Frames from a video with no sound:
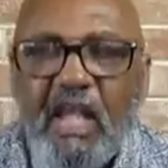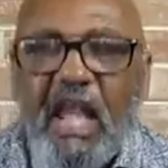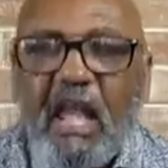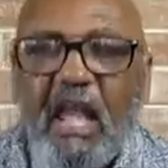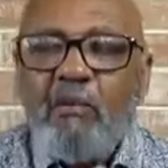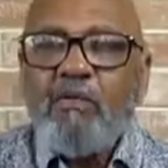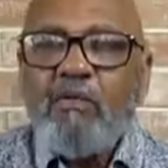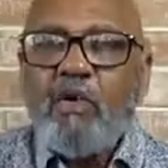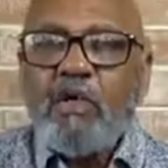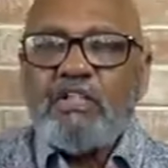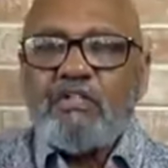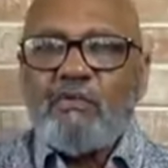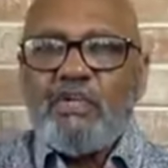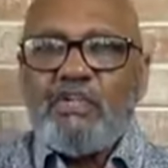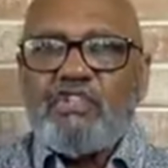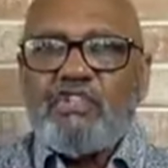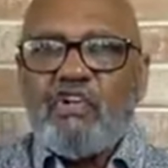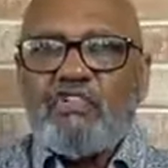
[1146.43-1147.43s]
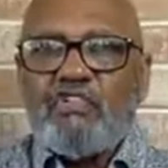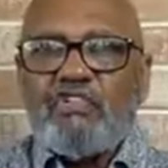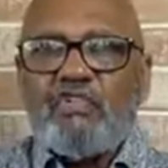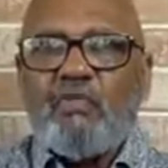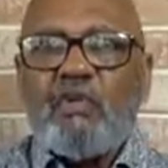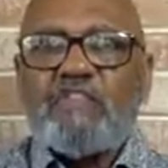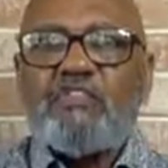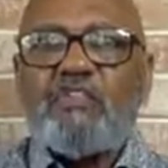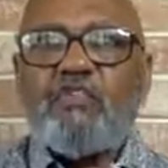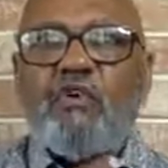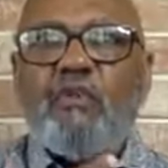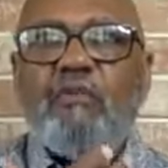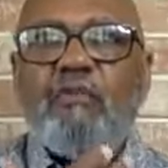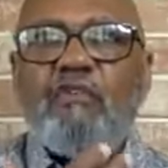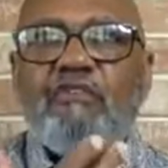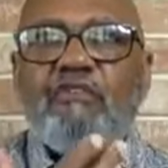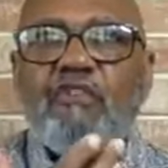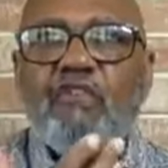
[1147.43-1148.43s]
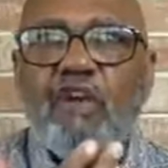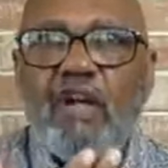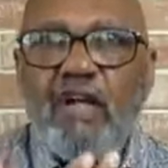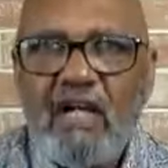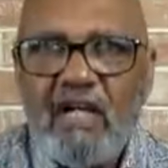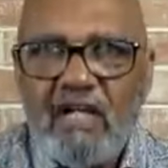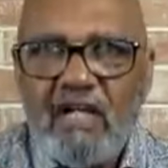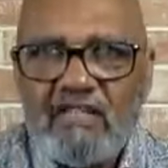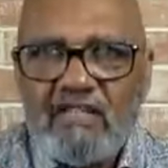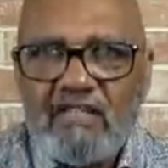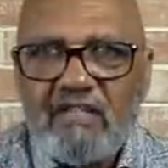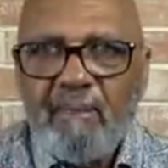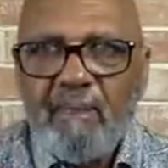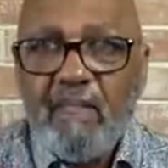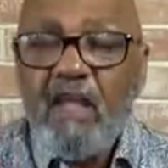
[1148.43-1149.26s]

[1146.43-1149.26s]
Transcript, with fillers: And we want to return to what's normal for us,